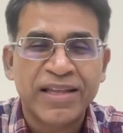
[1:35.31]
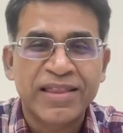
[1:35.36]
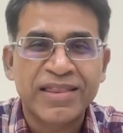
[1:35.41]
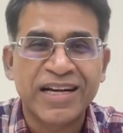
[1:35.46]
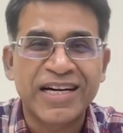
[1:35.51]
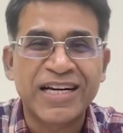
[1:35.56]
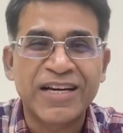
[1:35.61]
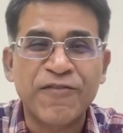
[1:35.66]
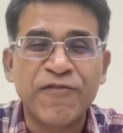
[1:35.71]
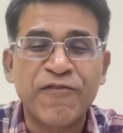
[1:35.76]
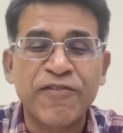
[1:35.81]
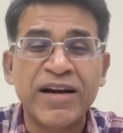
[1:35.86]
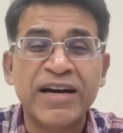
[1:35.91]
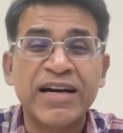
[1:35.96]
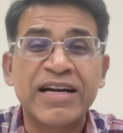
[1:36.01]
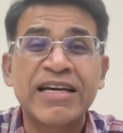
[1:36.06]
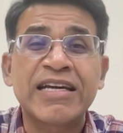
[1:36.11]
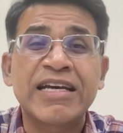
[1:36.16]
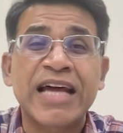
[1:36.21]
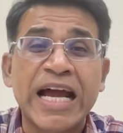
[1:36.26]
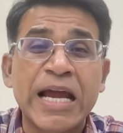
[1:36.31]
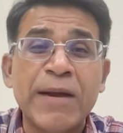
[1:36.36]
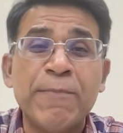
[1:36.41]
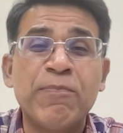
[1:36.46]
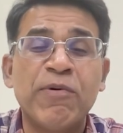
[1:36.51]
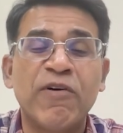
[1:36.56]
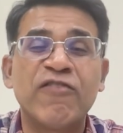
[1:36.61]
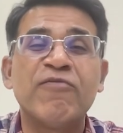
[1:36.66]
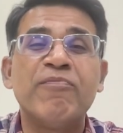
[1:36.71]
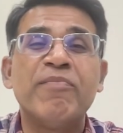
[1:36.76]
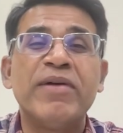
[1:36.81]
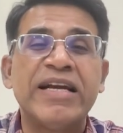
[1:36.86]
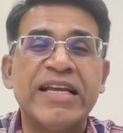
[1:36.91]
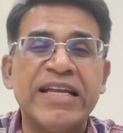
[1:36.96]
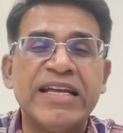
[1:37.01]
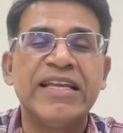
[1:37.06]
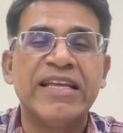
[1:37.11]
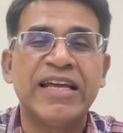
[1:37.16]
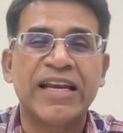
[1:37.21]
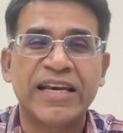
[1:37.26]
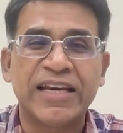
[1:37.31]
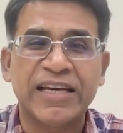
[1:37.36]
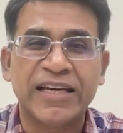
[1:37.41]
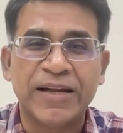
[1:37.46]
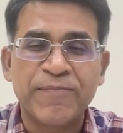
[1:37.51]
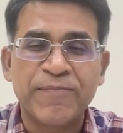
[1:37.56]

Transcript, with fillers: the different type of material.